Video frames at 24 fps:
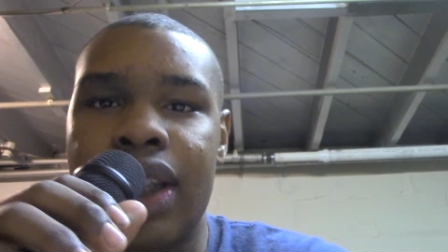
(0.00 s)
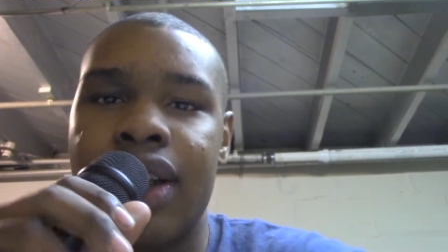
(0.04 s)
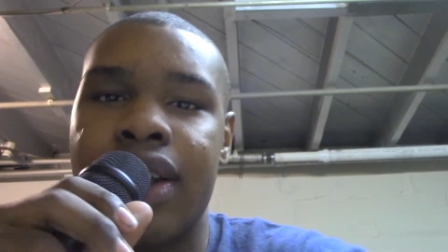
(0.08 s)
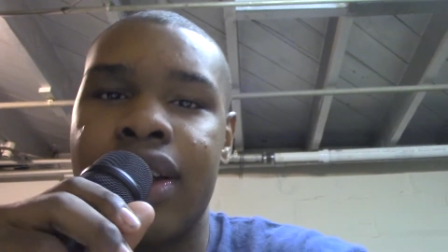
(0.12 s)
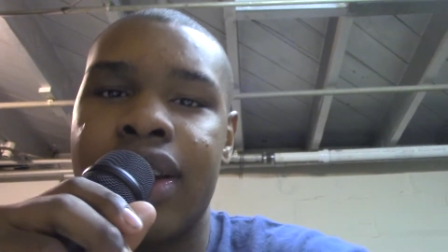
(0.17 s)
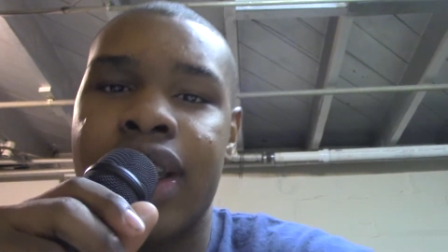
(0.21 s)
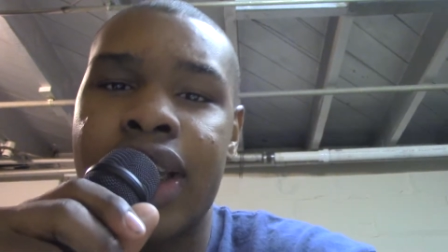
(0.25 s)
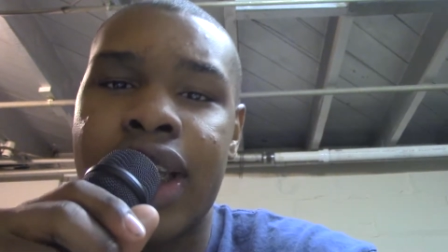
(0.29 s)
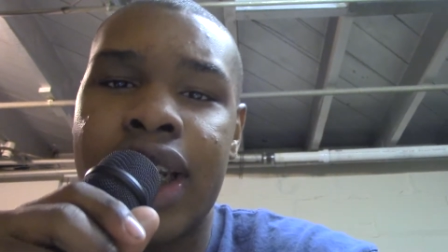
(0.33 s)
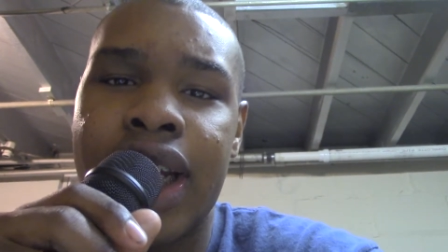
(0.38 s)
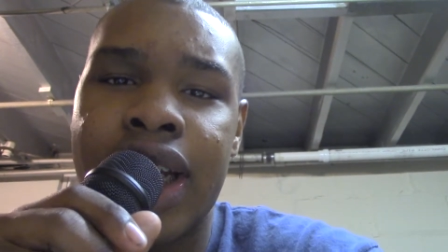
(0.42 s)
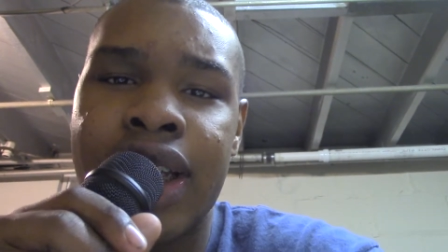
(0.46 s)

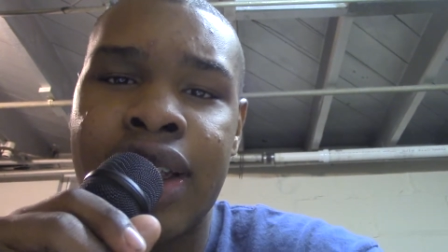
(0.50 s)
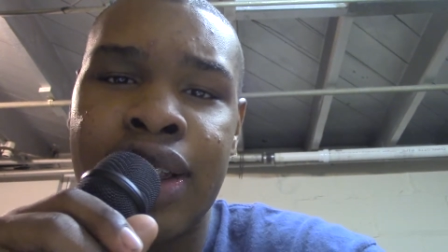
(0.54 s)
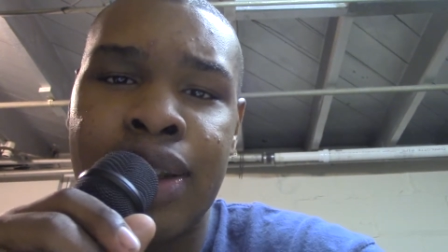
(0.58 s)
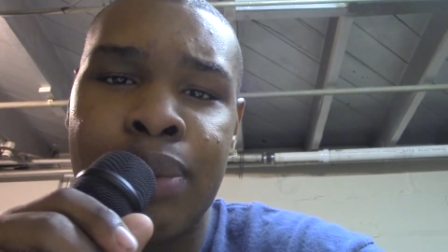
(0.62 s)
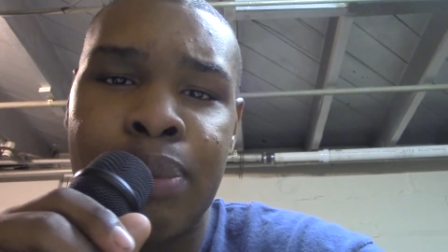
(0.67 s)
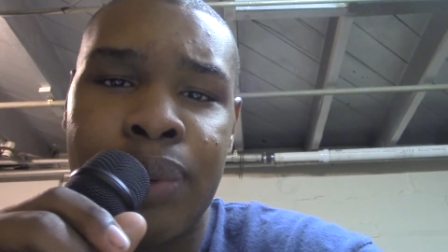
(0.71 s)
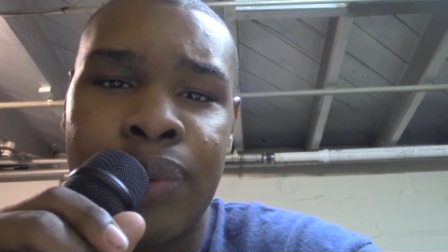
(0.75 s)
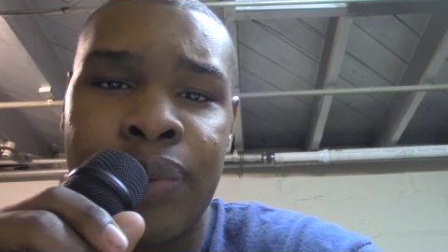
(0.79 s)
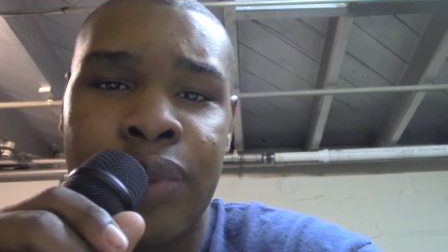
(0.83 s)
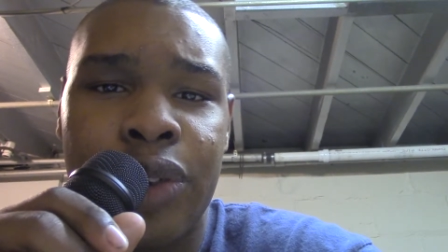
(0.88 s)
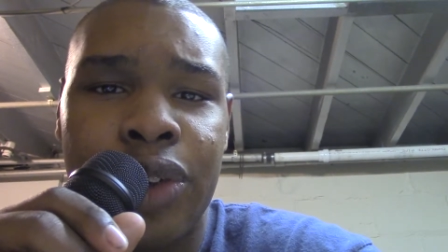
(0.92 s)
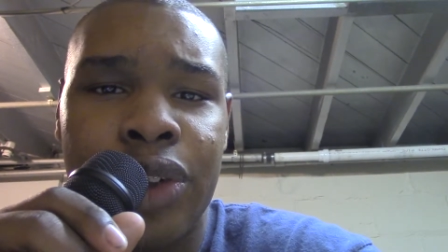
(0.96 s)
than I did
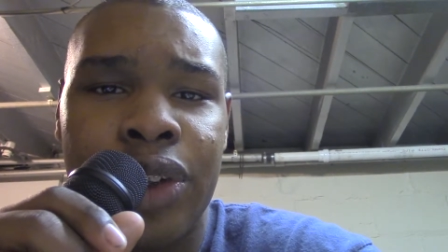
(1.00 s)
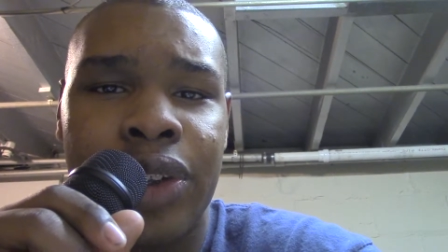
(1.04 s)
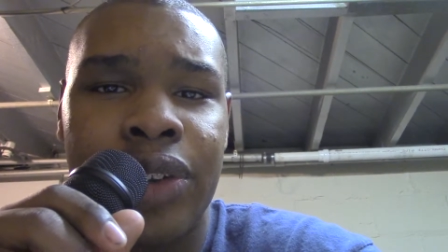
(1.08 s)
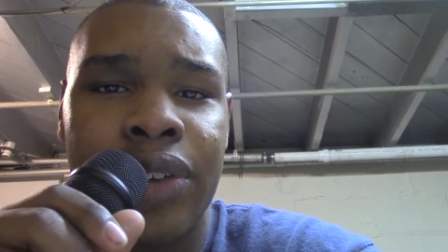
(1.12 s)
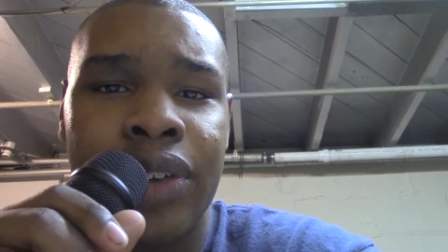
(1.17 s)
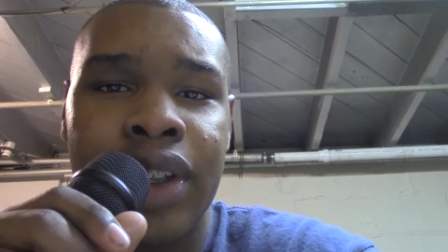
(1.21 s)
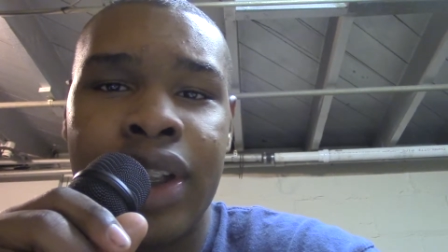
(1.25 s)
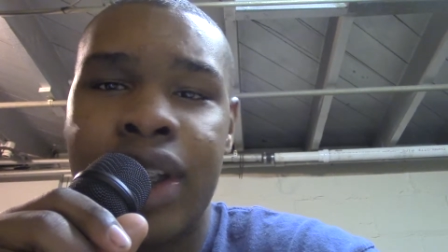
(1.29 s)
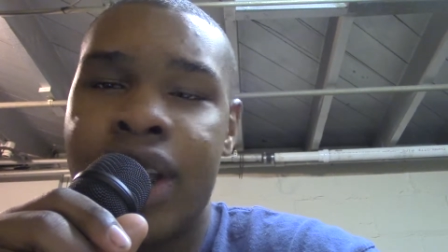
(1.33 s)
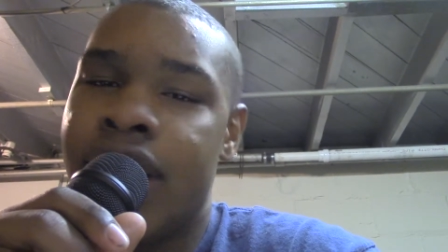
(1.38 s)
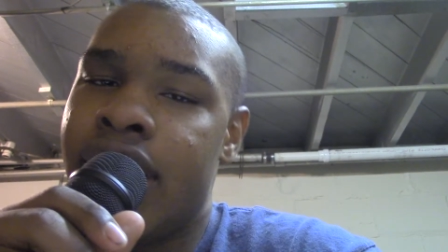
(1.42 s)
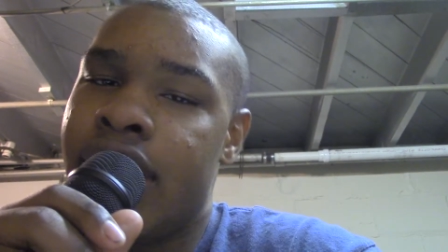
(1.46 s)
before.
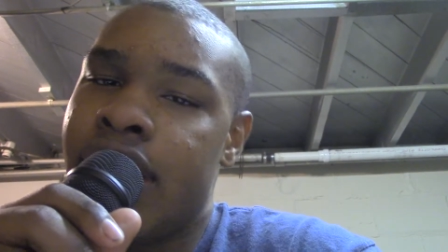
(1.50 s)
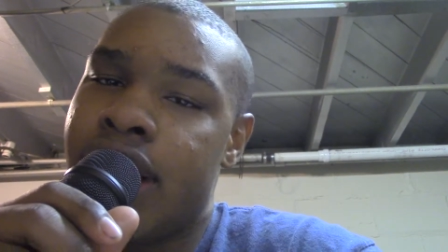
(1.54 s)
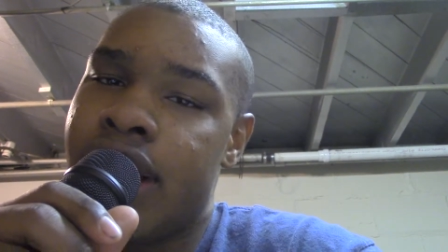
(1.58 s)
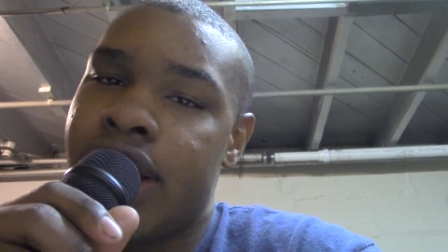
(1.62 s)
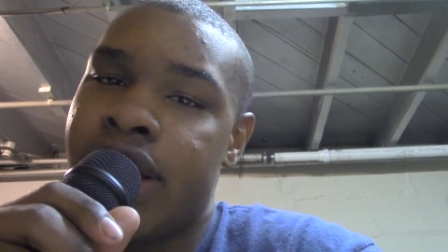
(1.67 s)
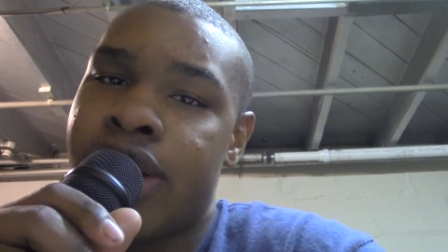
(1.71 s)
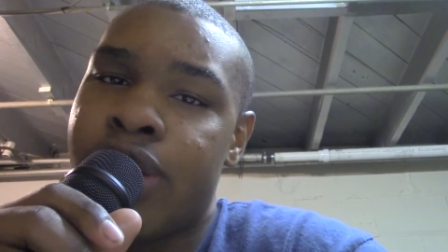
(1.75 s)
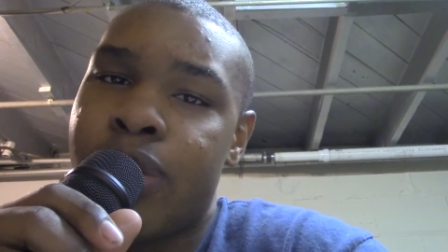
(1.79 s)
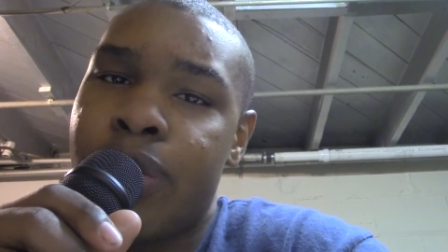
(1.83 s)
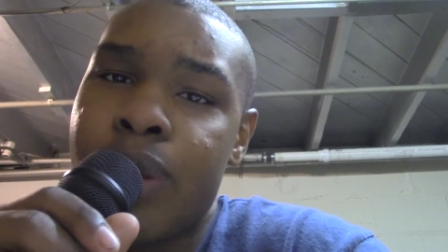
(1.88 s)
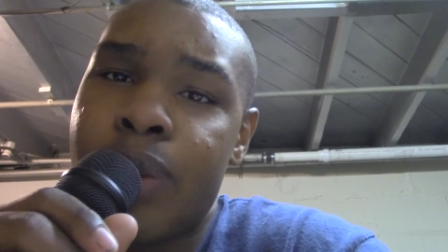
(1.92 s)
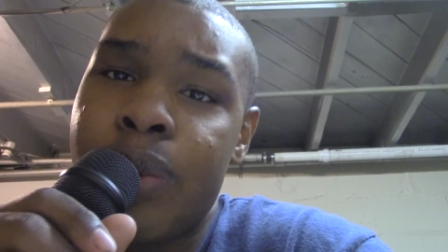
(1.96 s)
And
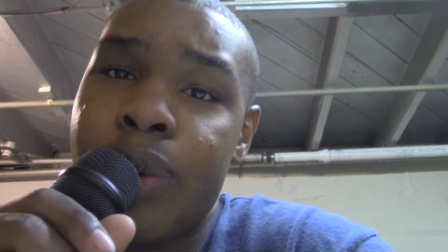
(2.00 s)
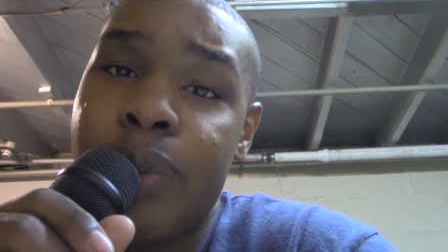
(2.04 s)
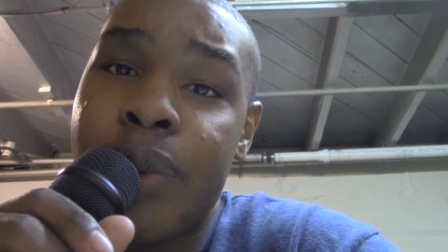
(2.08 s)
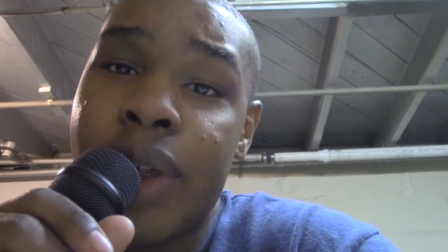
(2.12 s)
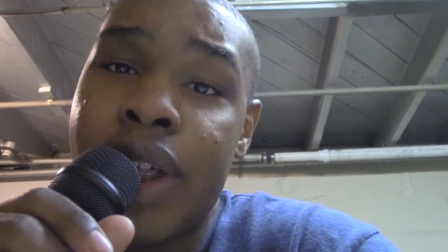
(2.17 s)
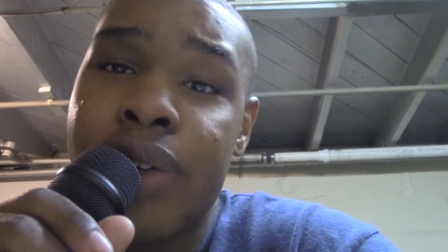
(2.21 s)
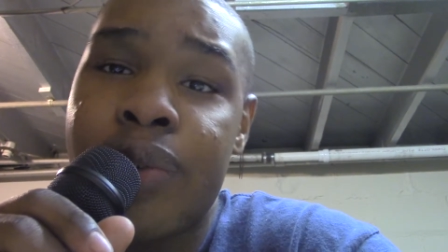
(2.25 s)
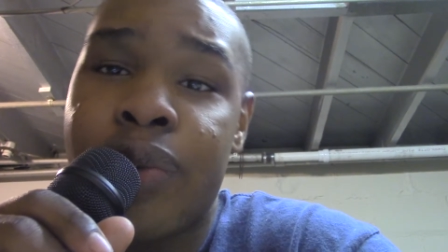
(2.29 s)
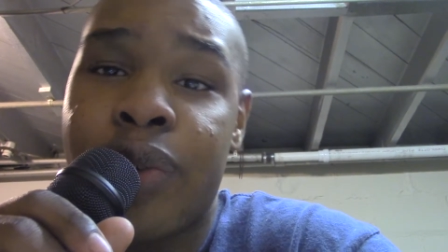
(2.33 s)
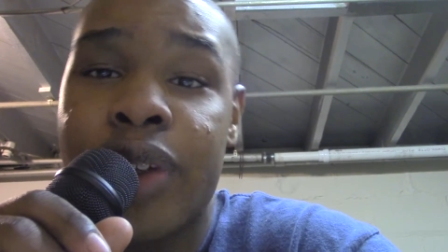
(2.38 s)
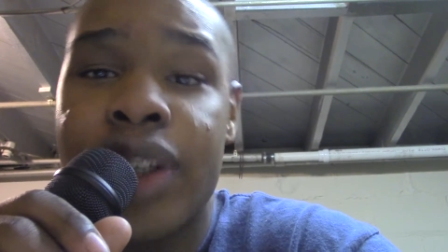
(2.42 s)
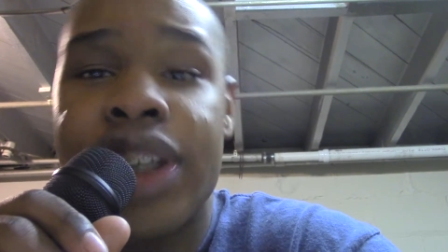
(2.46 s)
so what are we
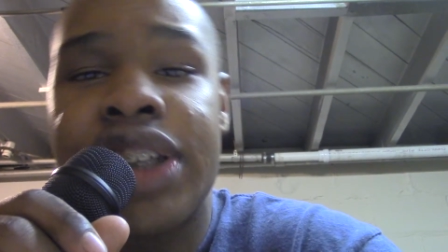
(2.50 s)
waiting for?